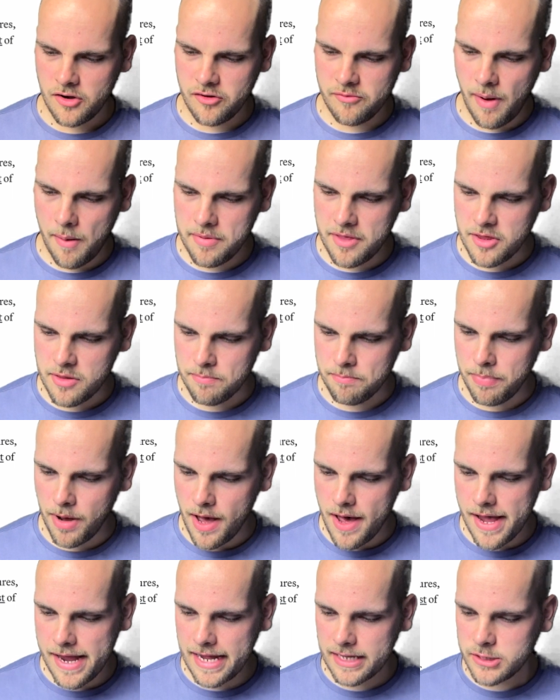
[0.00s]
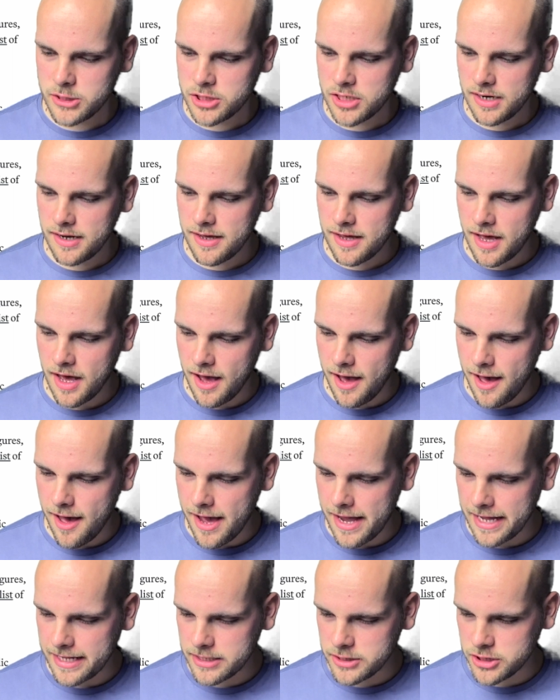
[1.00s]
do you remember this? Bye Angela,
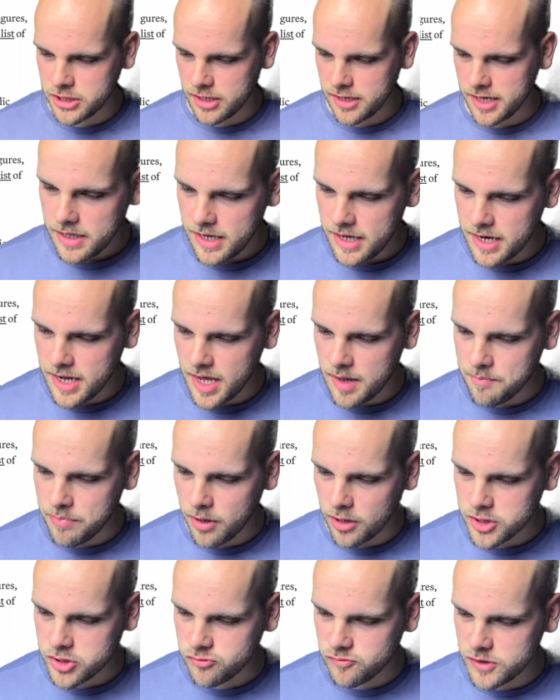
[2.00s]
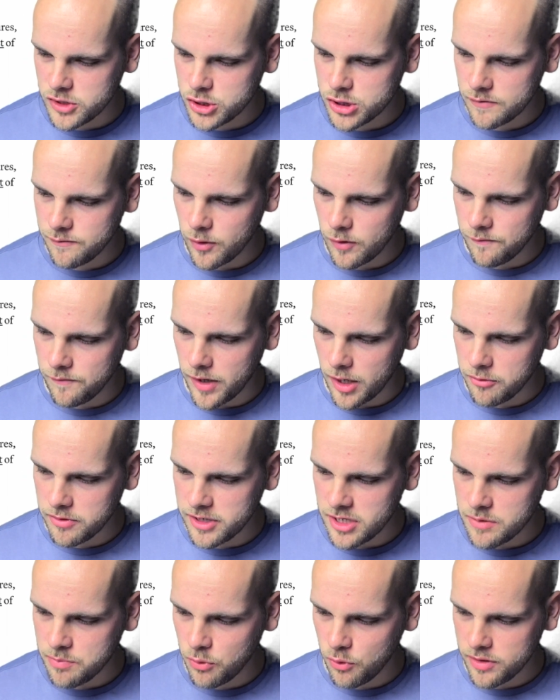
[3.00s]
hi Angela. In a botched reshuffle following
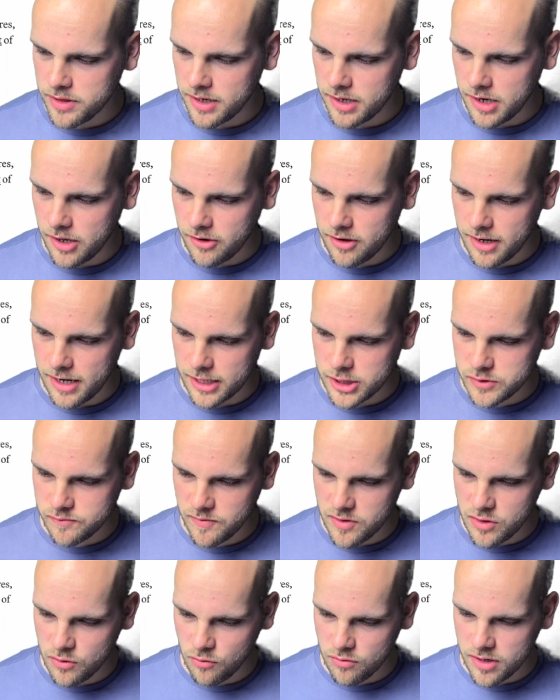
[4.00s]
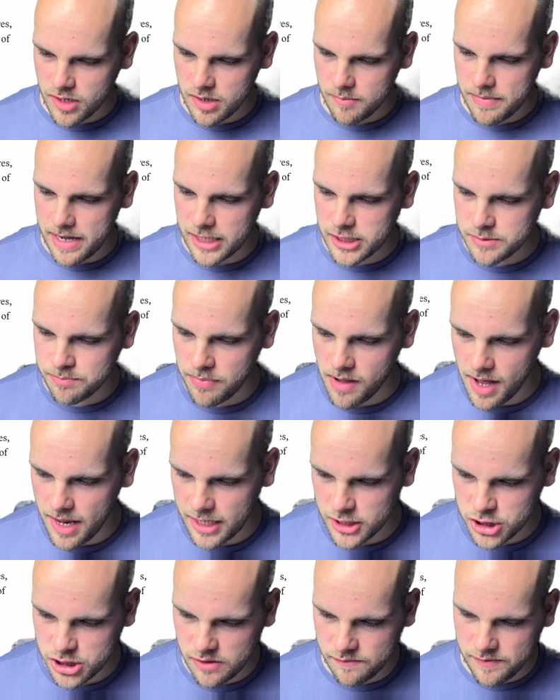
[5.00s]
disappointing local election results and a major
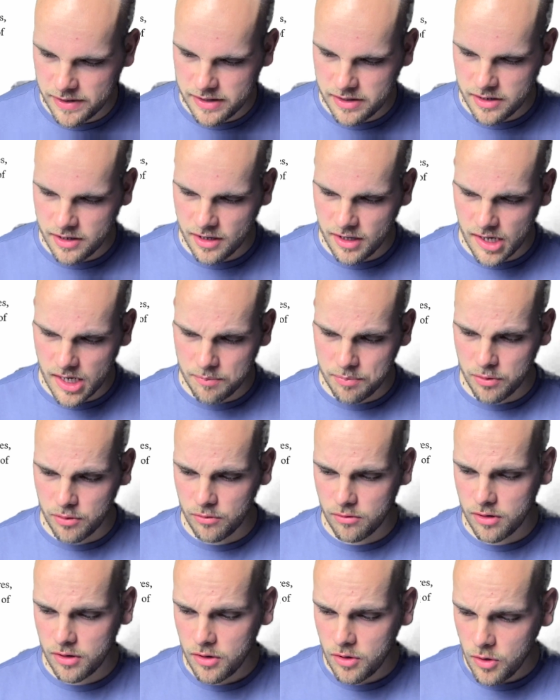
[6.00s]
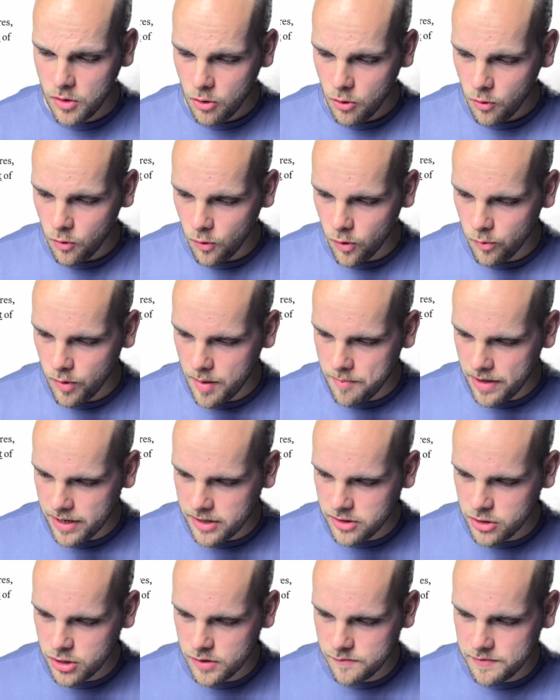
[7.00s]
by-election defeat in Hartlepool all the way
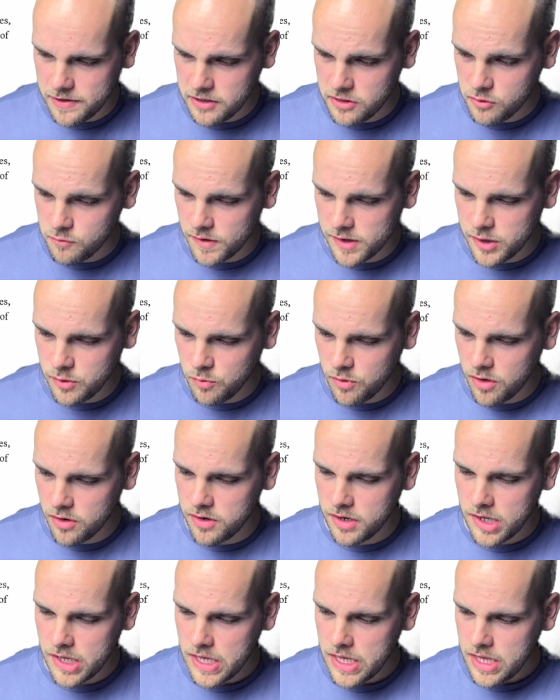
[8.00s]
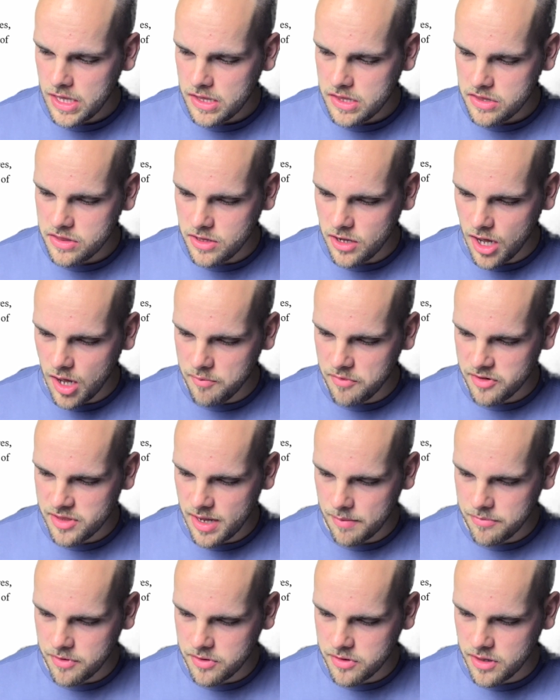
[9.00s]
back in 2021, Starmer
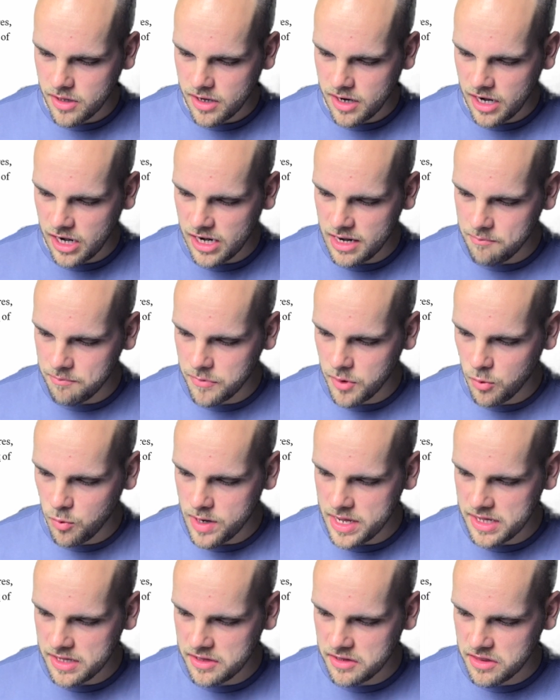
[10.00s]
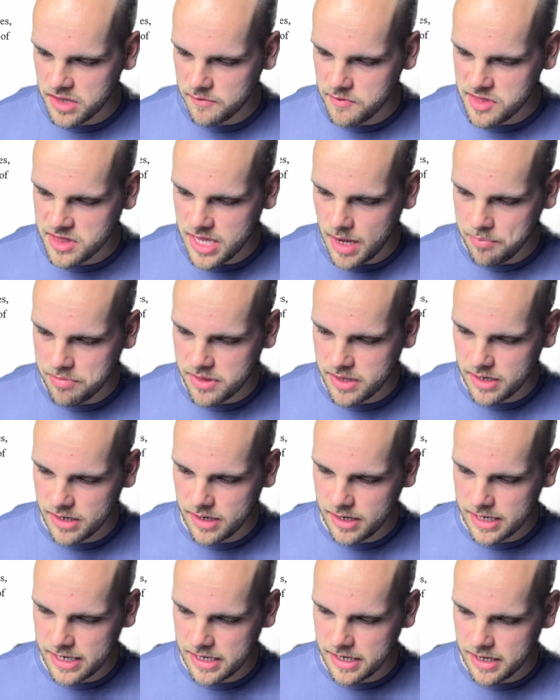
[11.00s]
attempted to clip the wings of his deputy
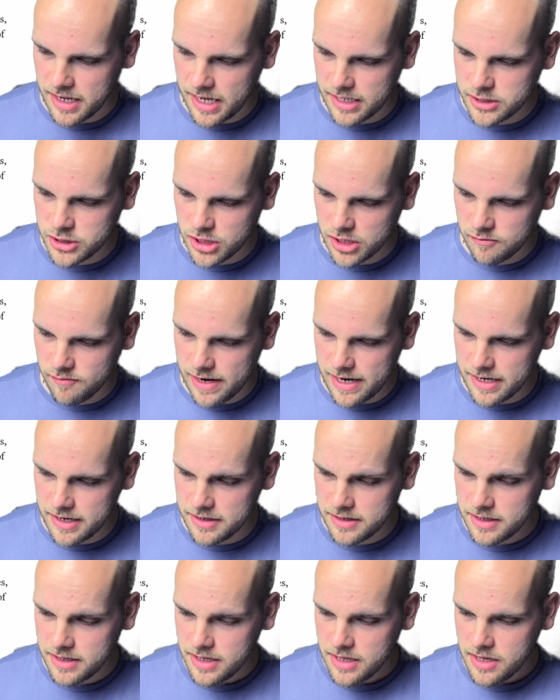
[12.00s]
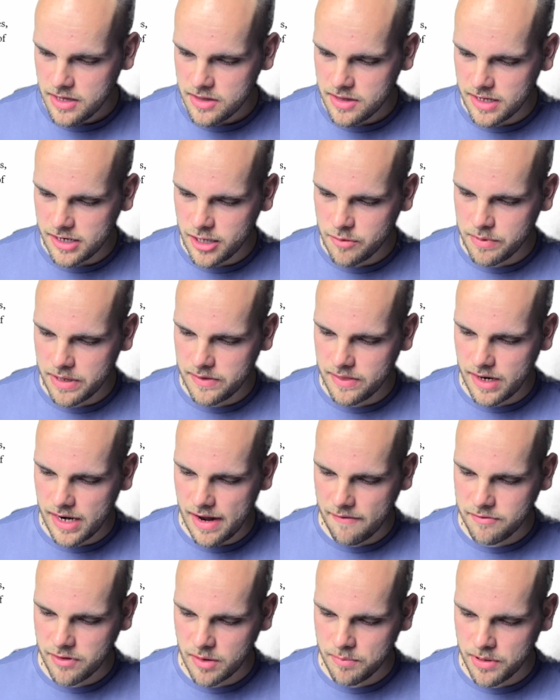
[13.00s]
leader Angela Rayner, seen as being the
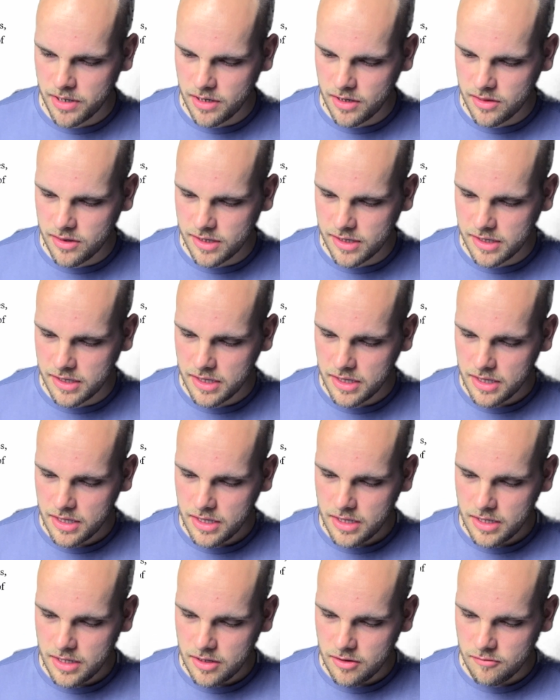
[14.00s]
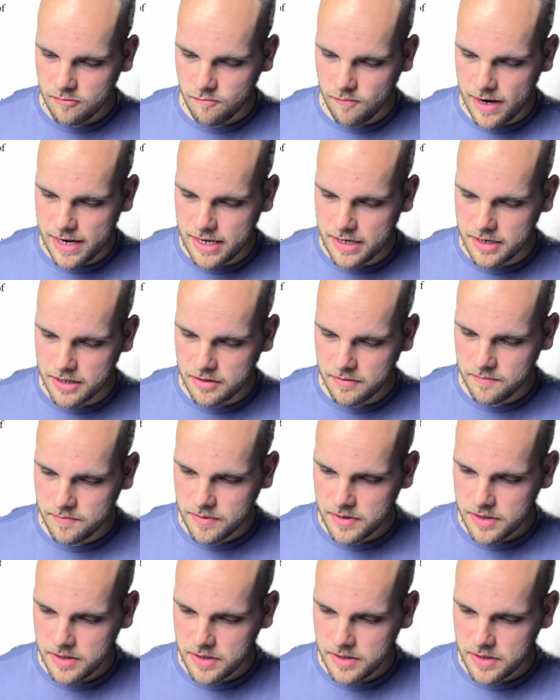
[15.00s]
left of the party. Rayner,